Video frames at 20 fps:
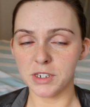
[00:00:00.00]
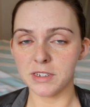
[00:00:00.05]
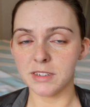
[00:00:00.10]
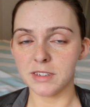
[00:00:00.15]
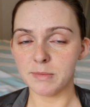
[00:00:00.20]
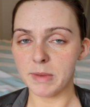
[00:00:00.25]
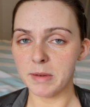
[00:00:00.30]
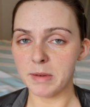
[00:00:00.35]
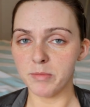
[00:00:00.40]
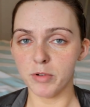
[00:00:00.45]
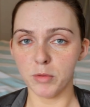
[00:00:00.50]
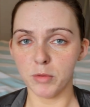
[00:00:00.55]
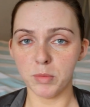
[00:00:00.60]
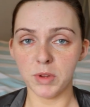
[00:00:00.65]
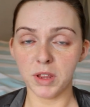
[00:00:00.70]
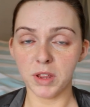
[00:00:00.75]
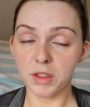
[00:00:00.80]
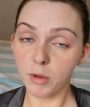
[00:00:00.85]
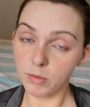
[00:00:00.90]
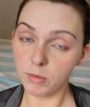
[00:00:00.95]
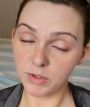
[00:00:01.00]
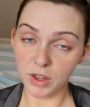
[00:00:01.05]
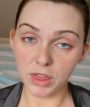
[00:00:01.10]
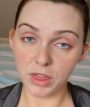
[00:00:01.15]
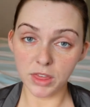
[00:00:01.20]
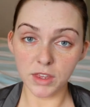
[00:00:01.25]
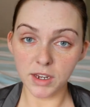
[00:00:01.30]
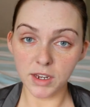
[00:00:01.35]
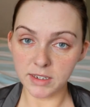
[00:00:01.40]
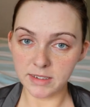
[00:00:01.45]
you can spend probably up to
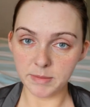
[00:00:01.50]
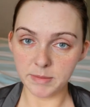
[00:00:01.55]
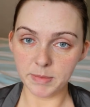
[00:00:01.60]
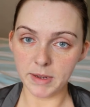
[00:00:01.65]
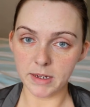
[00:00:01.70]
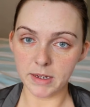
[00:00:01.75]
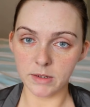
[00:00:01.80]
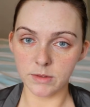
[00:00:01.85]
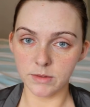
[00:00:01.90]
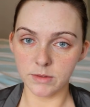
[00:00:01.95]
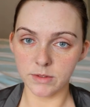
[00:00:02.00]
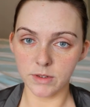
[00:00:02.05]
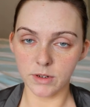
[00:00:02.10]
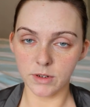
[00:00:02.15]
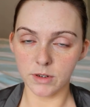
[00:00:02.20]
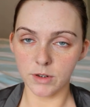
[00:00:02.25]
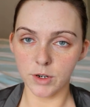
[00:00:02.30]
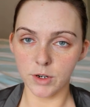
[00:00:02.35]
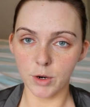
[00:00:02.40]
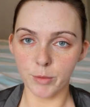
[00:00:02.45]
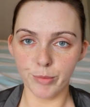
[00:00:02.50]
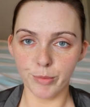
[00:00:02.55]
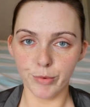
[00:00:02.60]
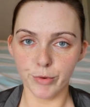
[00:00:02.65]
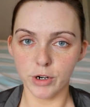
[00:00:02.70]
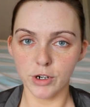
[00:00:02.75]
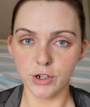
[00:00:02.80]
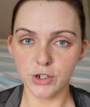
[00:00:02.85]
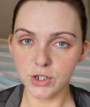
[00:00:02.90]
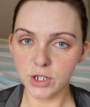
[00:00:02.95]
£30 on a
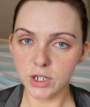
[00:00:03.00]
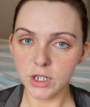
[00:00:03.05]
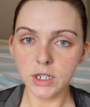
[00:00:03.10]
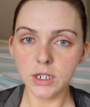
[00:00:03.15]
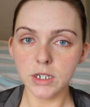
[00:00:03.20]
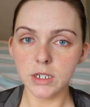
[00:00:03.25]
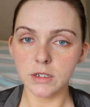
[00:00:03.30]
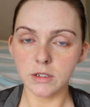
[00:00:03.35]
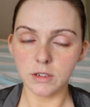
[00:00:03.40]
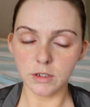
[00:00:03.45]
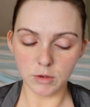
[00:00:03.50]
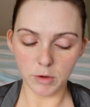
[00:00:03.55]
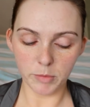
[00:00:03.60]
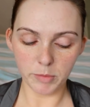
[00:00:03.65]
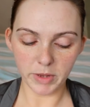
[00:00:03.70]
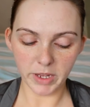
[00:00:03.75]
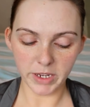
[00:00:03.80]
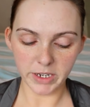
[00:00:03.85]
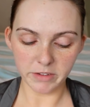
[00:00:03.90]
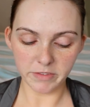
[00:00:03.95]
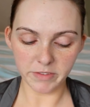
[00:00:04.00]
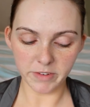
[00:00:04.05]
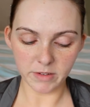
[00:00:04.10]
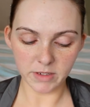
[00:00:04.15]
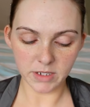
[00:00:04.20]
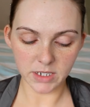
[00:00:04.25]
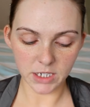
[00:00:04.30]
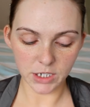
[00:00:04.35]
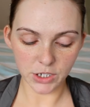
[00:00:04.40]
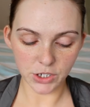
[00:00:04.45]
brush to apply your
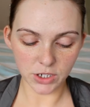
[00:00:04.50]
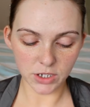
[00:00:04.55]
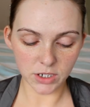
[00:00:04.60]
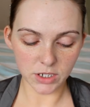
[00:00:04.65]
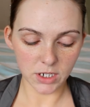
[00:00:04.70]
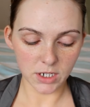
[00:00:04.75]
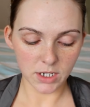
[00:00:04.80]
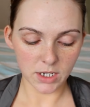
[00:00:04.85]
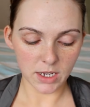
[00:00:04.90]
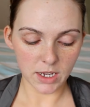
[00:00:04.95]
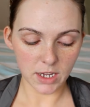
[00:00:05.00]
foundation.